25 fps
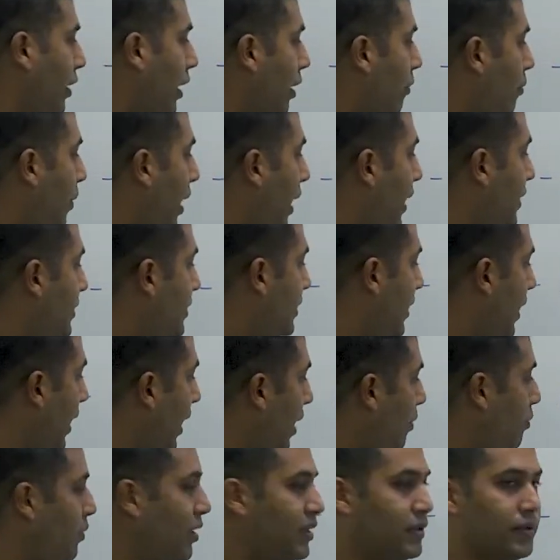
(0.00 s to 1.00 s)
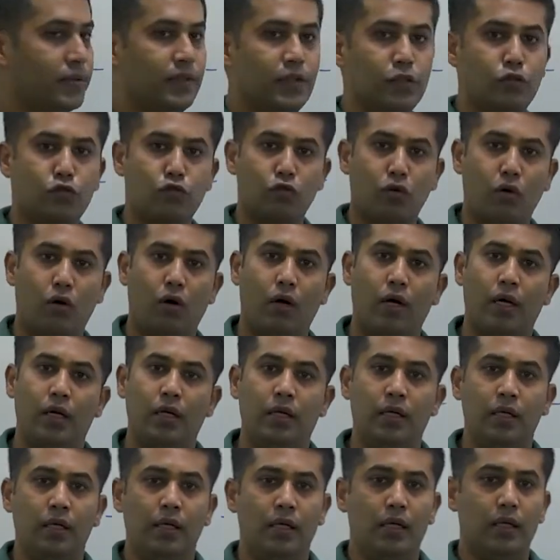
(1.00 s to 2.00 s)
a mass m is
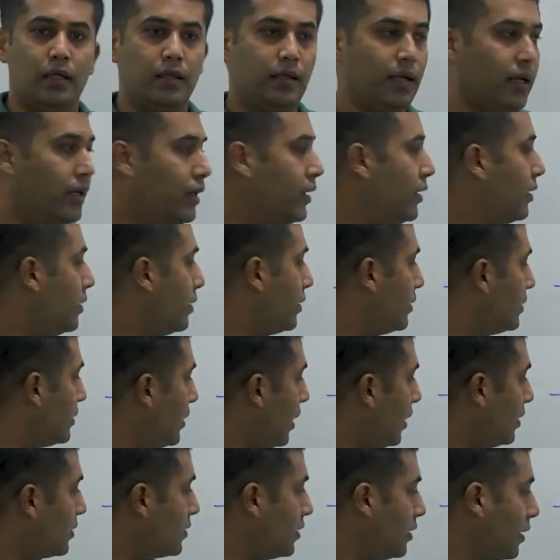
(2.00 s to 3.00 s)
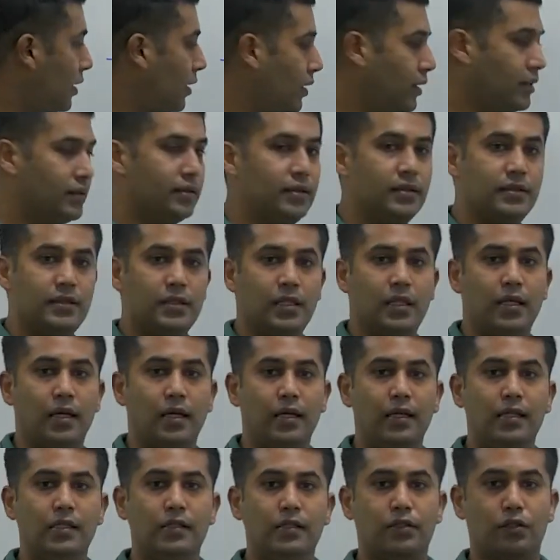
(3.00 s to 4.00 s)
destroyed, then it results in an energy
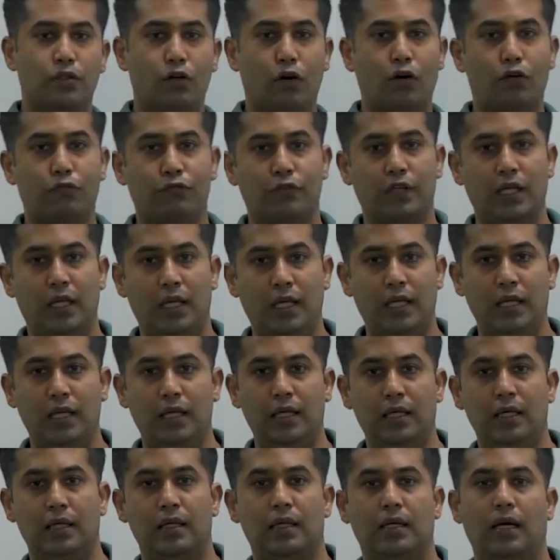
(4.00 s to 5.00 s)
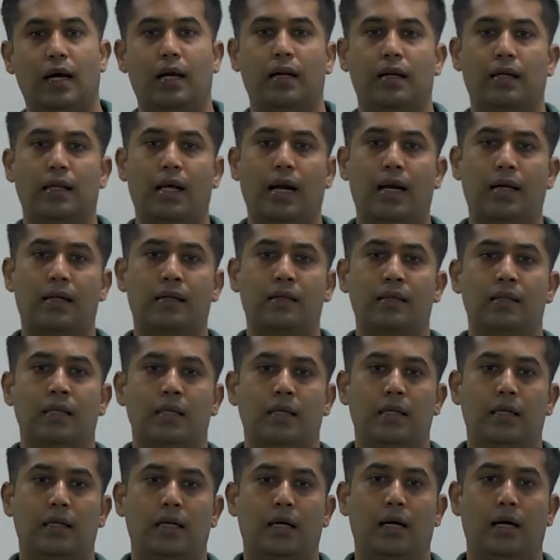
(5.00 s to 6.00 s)
release of E and that
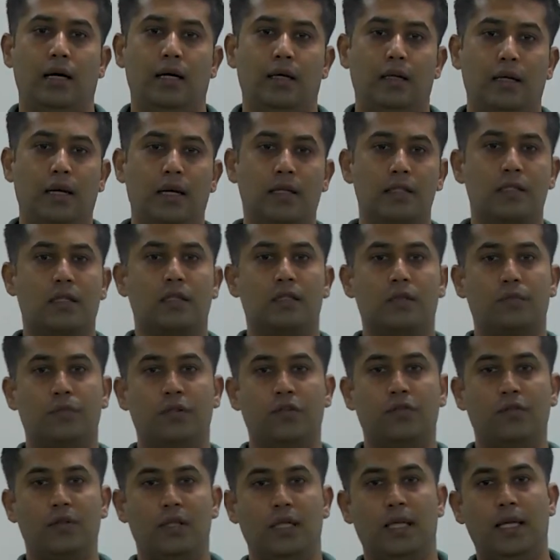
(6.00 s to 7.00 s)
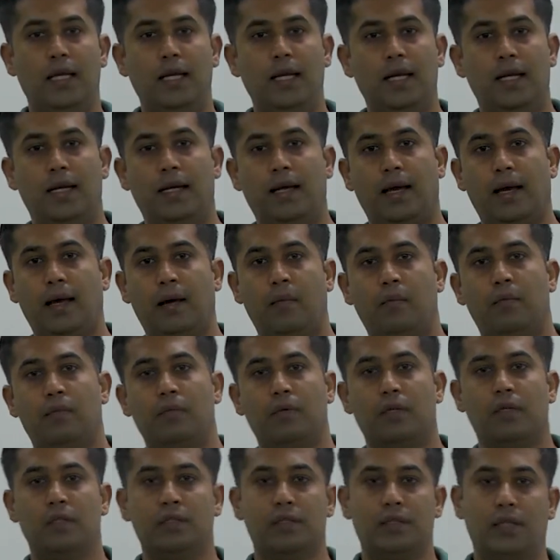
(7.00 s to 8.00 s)
uh, relationship between E and M
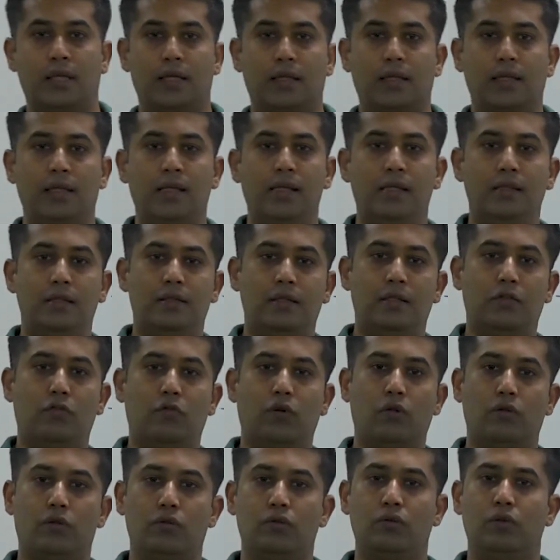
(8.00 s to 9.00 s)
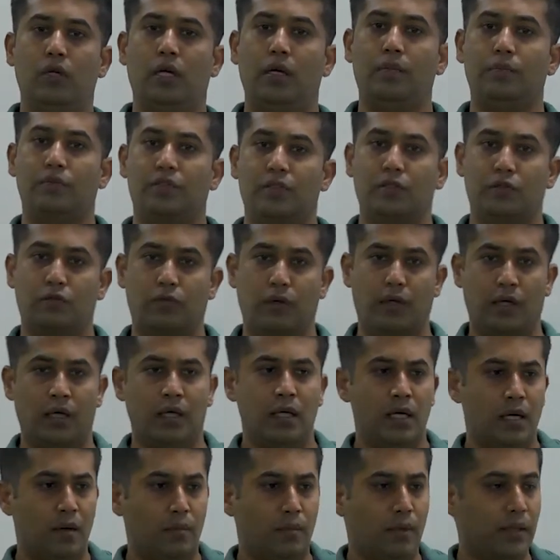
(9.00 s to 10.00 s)
is that E is equal to mc square.
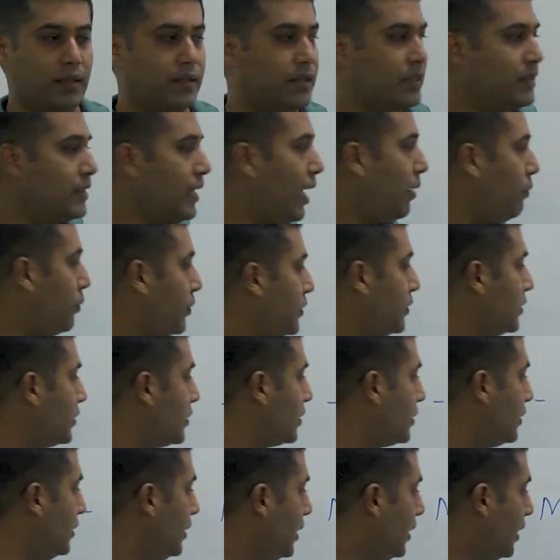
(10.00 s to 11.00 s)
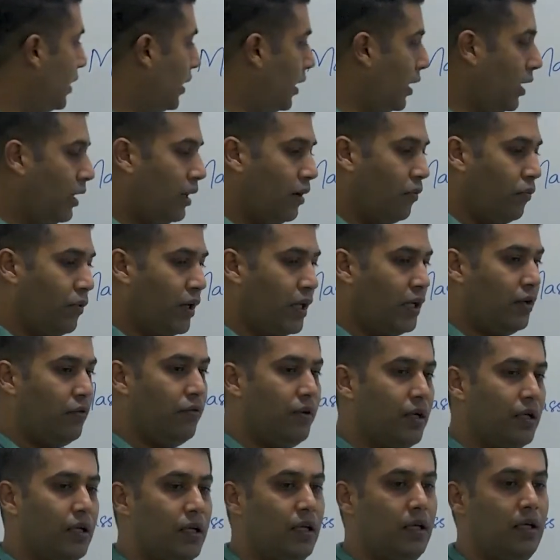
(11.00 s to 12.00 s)
But this happens in very,
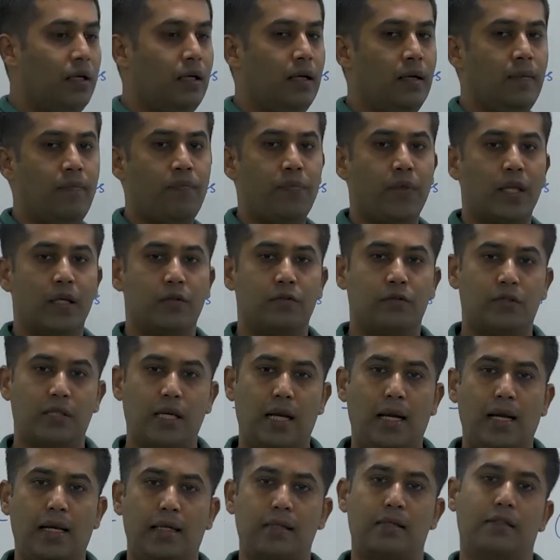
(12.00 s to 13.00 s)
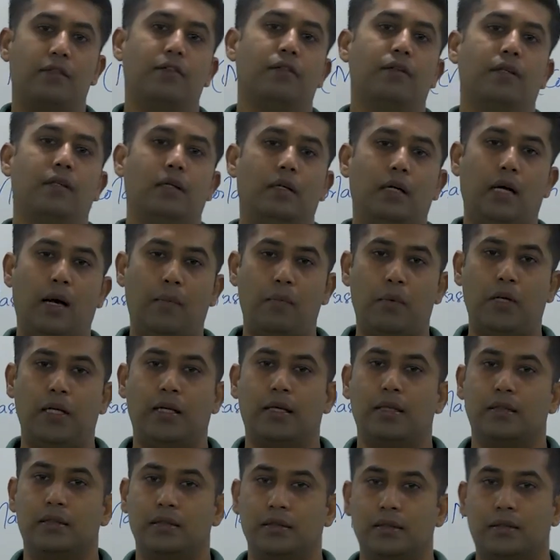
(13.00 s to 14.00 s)
very select
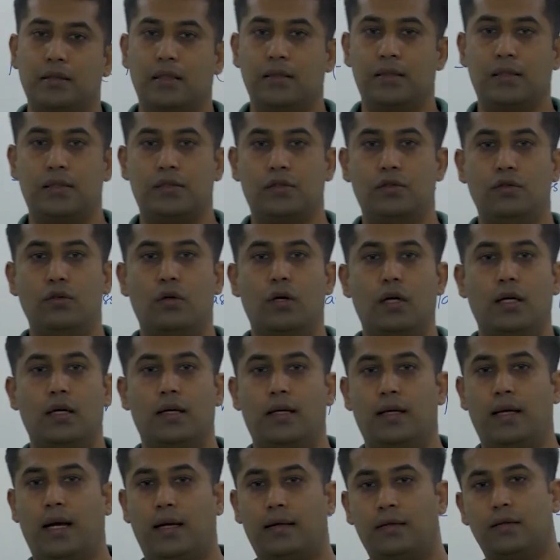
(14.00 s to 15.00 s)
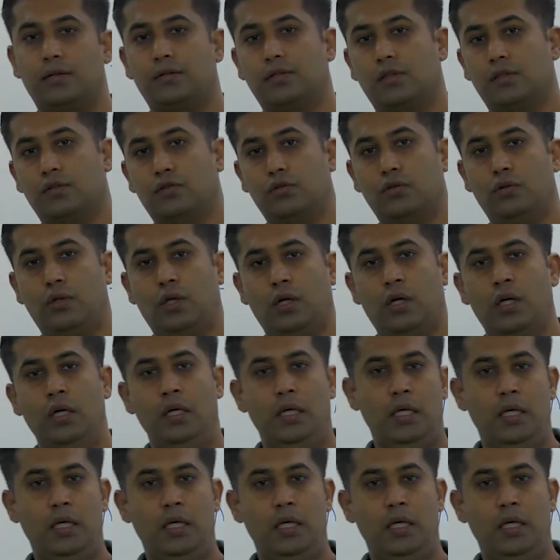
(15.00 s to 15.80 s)
applications such as nuclear reactors and so on.